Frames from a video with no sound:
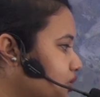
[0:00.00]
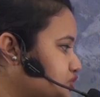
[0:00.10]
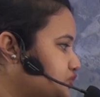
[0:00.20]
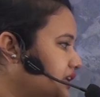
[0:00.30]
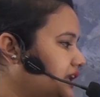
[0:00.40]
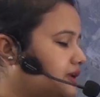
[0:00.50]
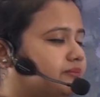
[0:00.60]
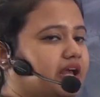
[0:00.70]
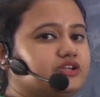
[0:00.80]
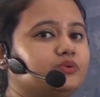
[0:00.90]
Australian
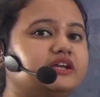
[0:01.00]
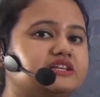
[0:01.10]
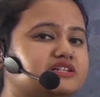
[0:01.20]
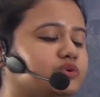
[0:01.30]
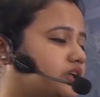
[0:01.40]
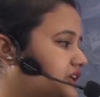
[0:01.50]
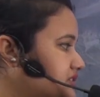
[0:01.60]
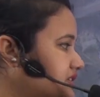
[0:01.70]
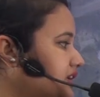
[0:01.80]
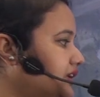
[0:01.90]
Plateau is
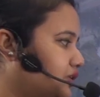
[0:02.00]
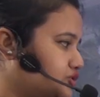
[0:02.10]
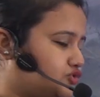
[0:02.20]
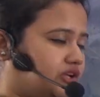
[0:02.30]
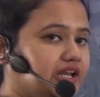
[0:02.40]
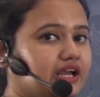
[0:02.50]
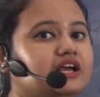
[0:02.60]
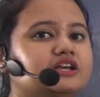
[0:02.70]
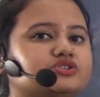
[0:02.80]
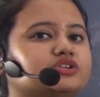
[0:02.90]
located in Australia.
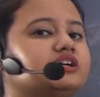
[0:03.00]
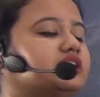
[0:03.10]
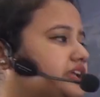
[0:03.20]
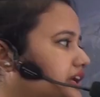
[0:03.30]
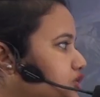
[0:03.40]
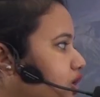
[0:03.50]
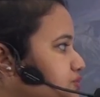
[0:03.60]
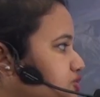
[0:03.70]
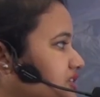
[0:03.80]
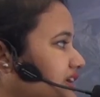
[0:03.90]
So the correct
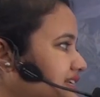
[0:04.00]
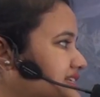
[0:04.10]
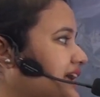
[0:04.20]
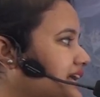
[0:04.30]
option is